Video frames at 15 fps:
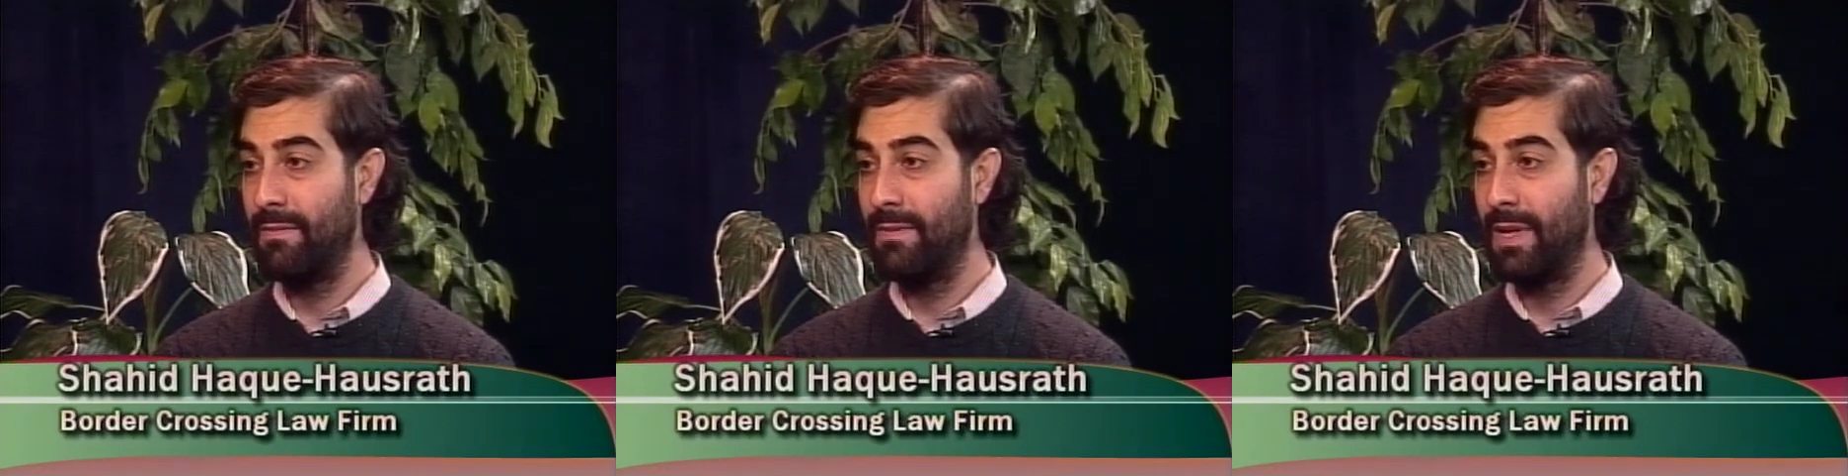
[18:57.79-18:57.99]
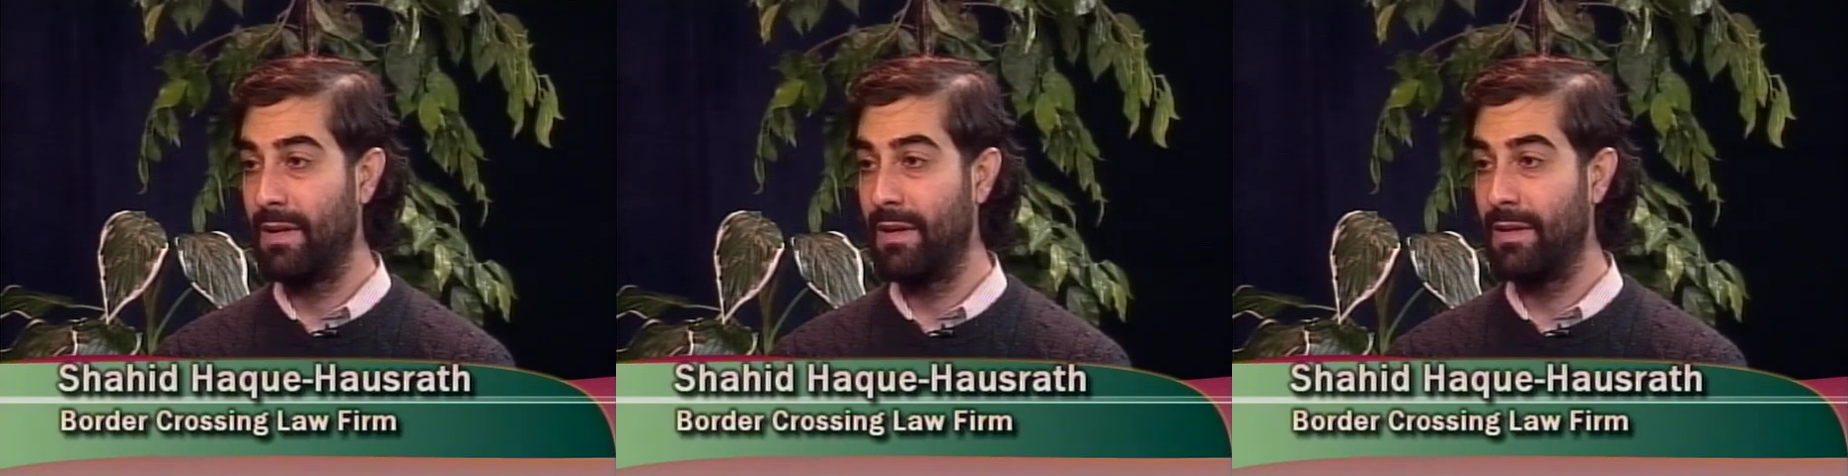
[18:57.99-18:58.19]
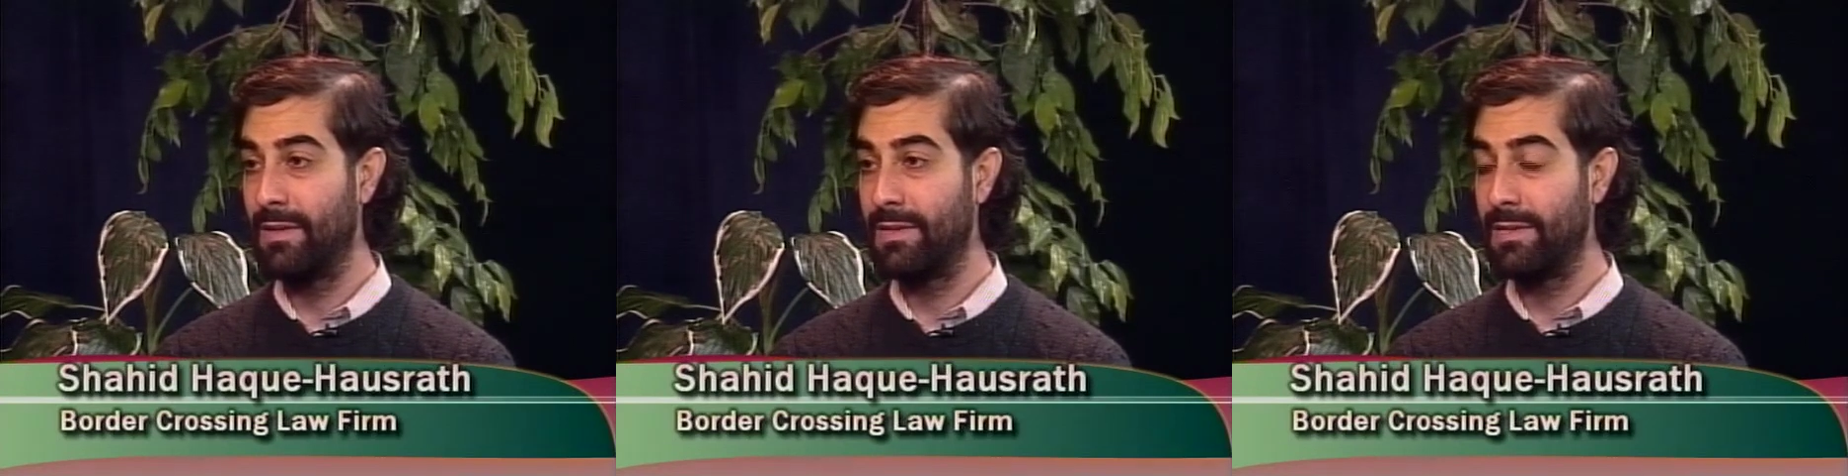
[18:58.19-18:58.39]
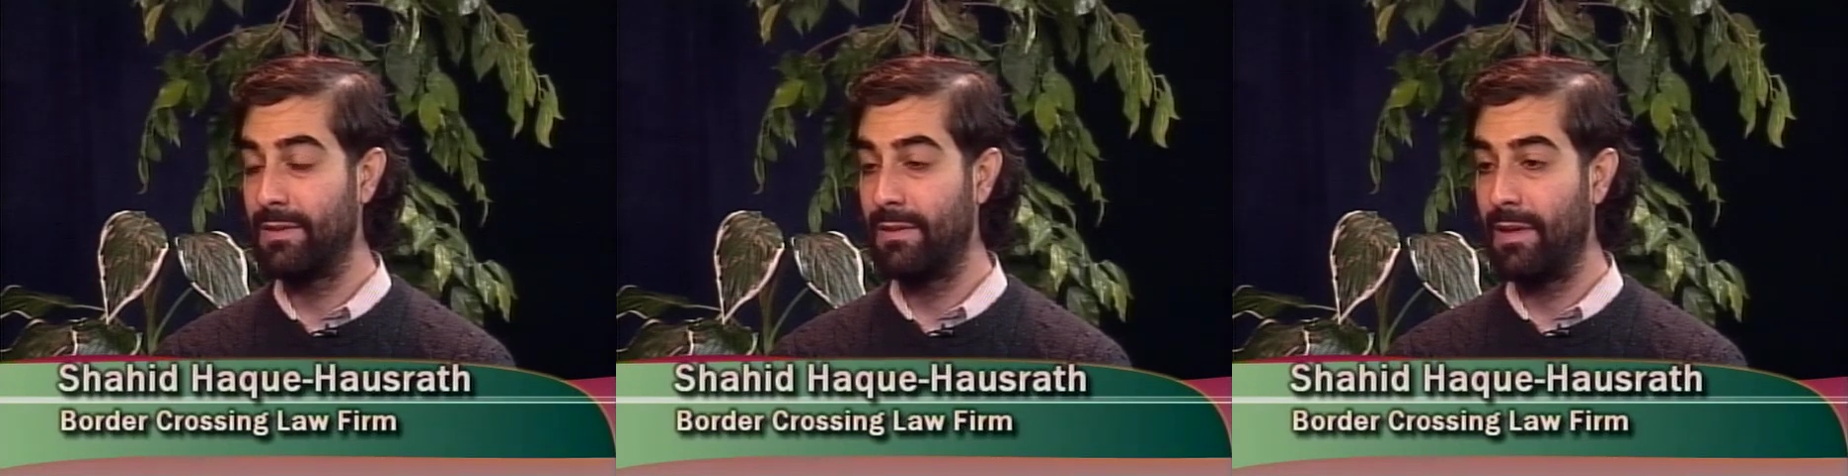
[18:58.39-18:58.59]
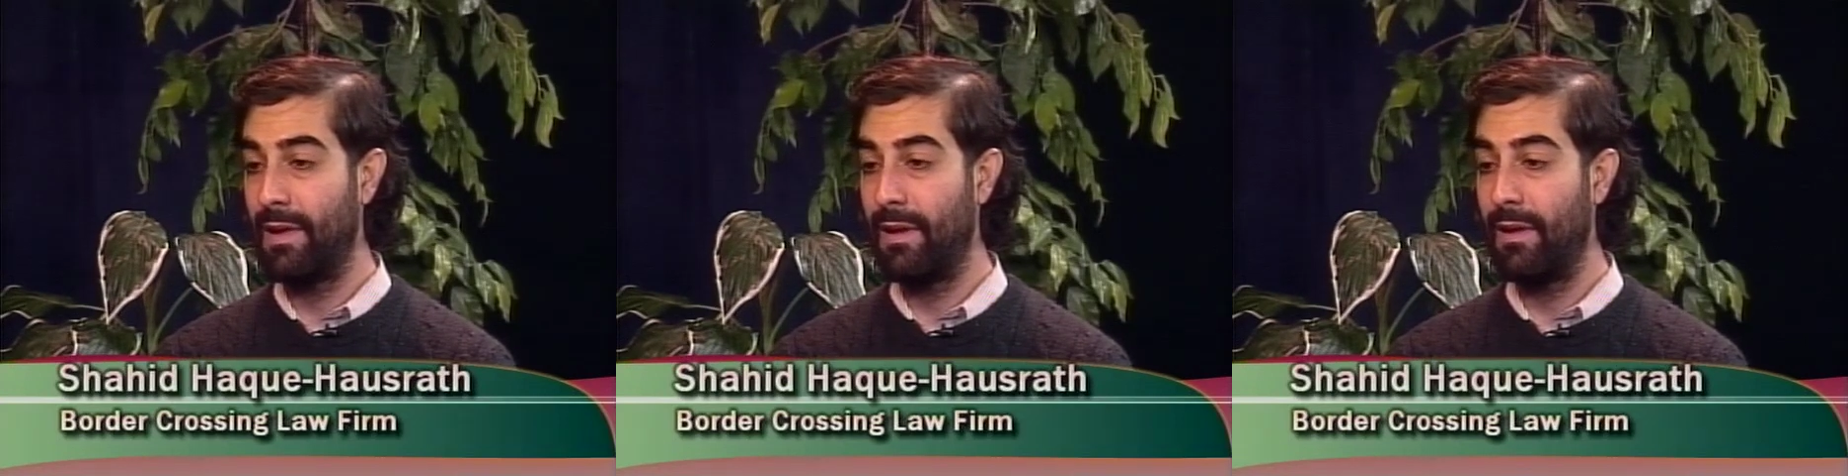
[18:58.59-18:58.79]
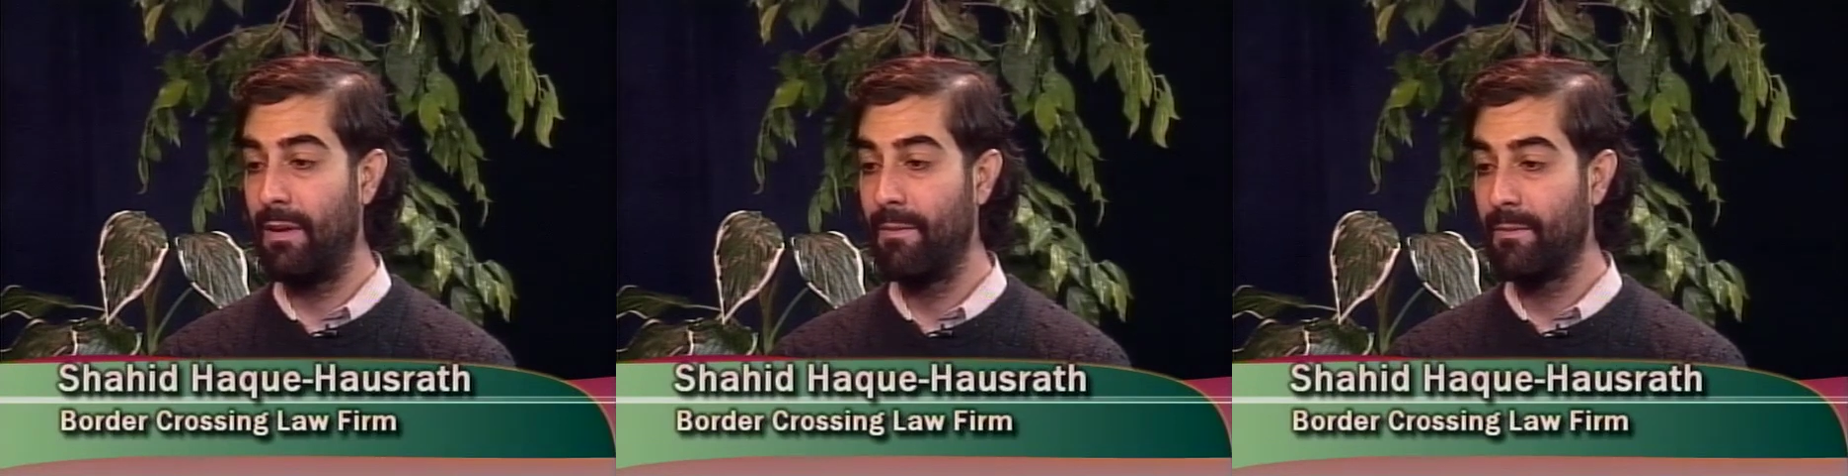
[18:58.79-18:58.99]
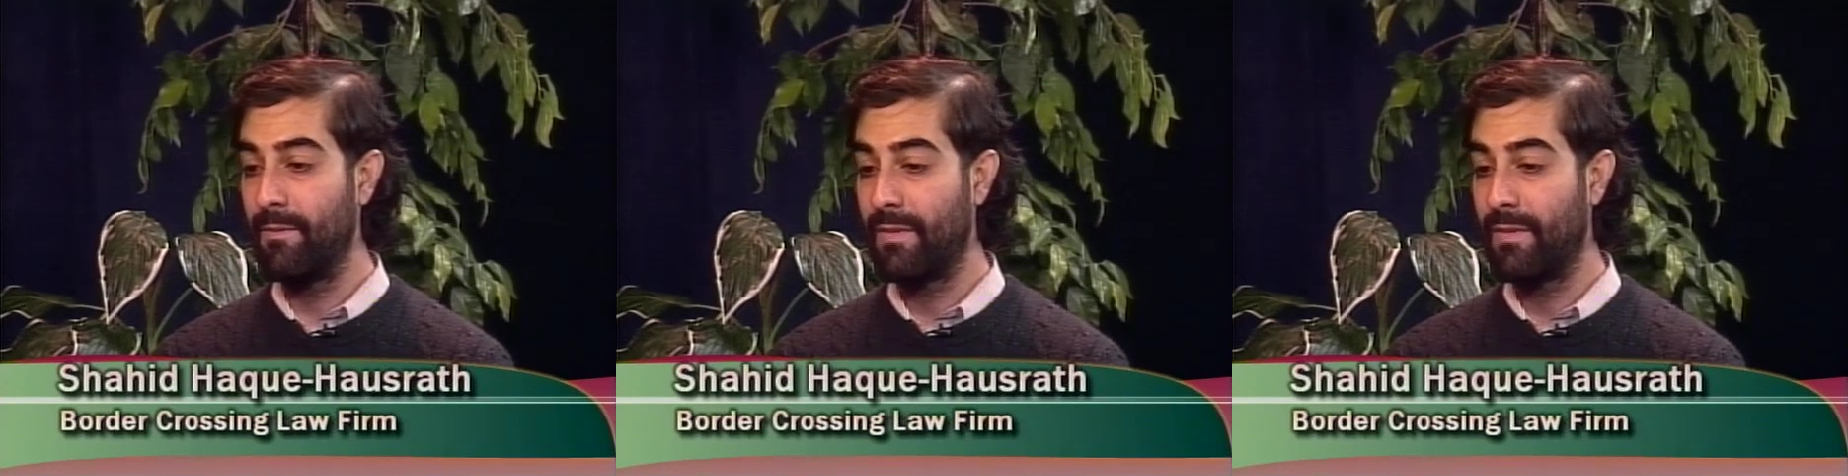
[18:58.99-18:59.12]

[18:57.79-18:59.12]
because they